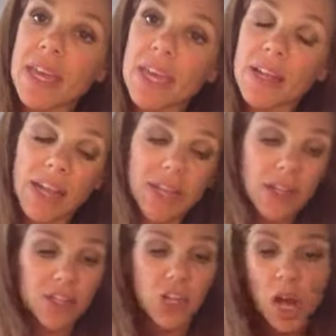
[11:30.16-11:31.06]
it like
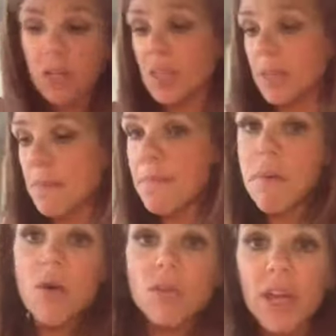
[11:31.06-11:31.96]
a chocolate
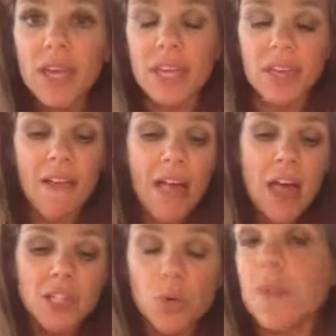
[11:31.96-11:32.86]
mocha-y.
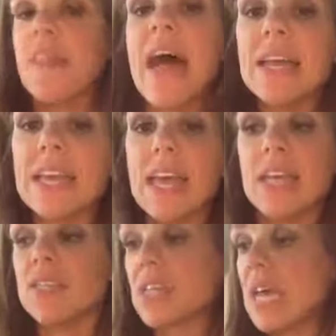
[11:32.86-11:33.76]
So in that
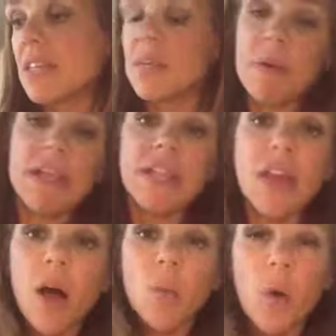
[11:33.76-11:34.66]
case,
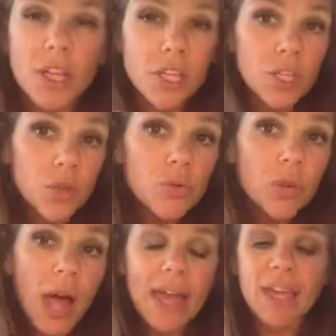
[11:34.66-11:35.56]
depending on what you
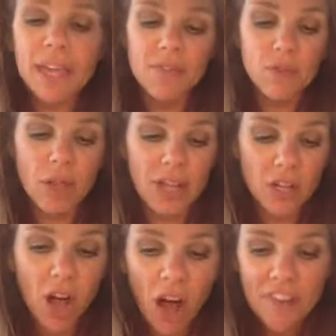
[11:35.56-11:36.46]
like, and if you like
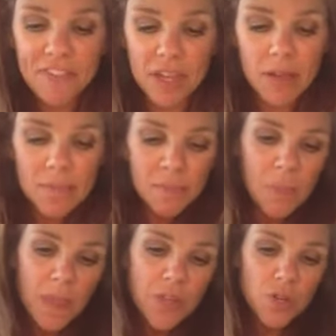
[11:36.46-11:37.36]
coffee,
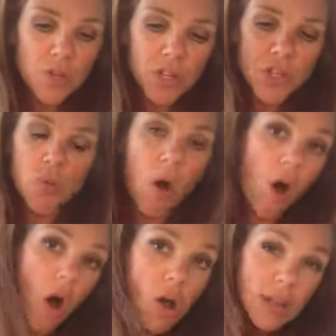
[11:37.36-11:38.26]
you could do
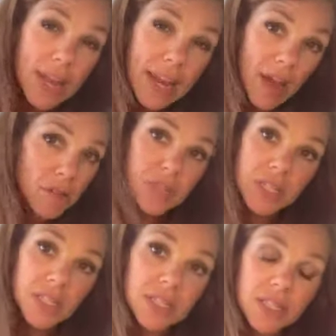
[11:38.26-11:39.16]
all 8
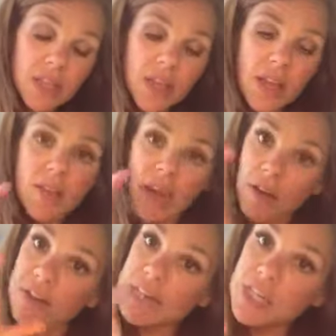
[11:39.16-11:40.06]
ounces,
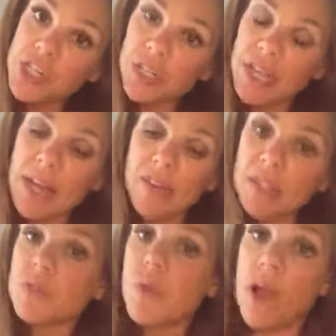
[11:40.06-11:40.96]
that initial 8
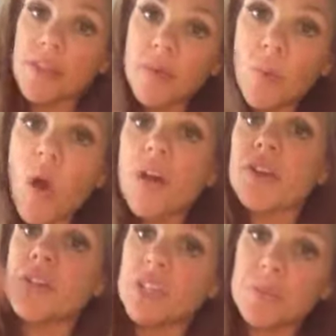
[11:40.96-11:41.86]
ounces, rather than
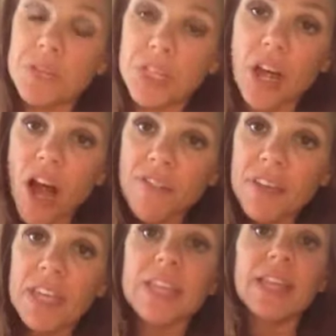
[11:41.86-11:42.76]
water. You just put the
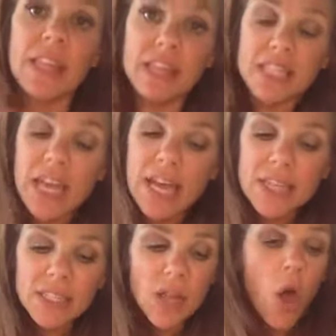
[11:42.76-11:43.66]
coffee in and then the
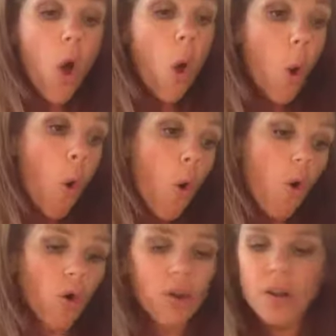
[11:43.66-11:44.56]
ice.
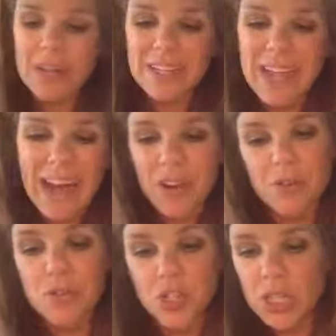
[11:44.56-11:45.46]
Or I
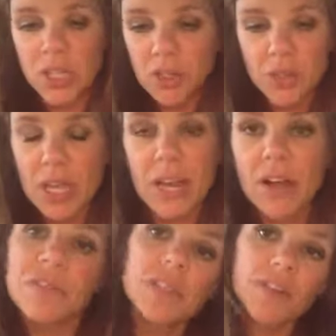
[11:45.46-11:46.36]
don't usually use 8
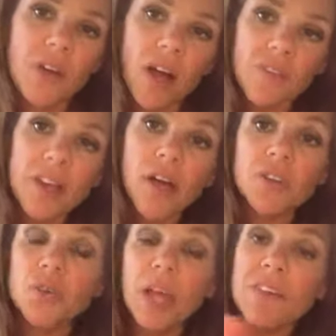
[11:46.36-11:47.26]
ounces of coffee. I'll
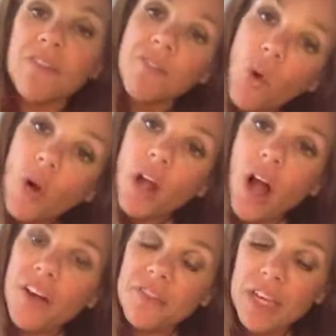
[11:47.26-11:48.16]
do like 4
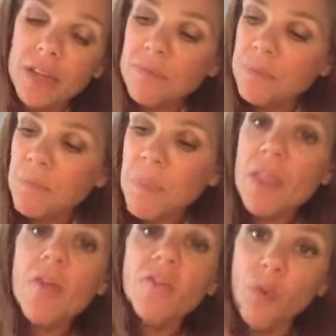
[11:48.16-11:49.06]
coffee,
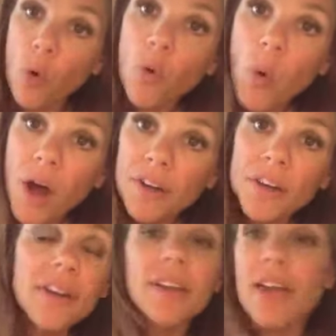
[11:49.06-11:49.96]
4
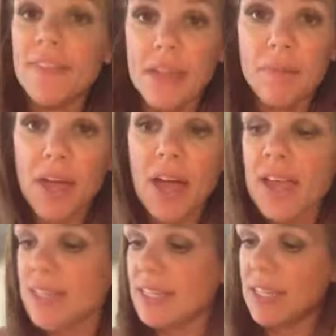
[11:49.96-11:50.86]
water, and then my
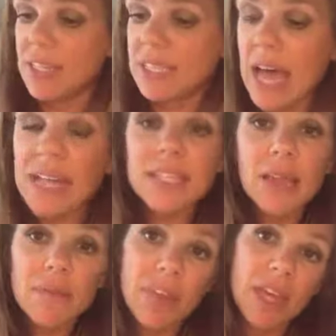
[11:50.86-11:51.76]
ice. Exact
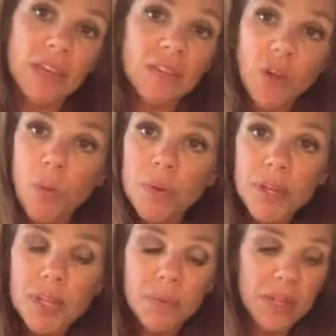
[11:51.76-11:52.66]
same thing. Don't put
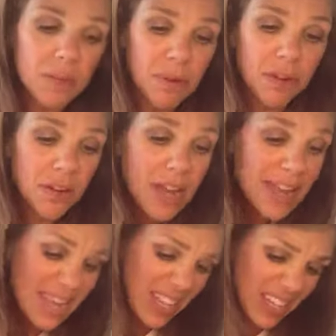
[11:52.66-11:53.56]
in the peanut butter
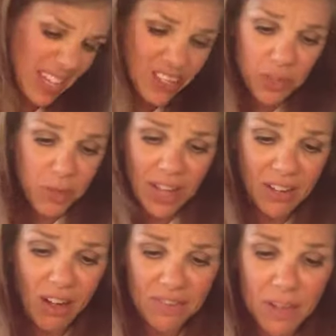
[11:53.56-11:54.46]
unless you like
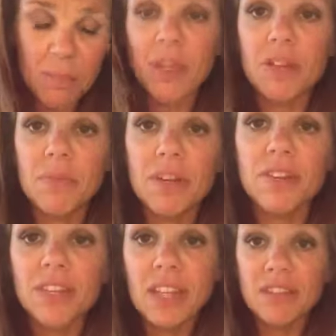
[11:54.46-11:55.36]
coffee and peanut butter,
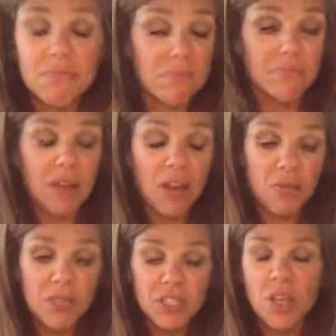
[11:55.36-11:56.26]
and then by all
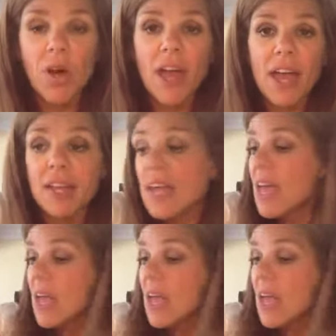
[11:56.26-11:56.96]
means go ahead.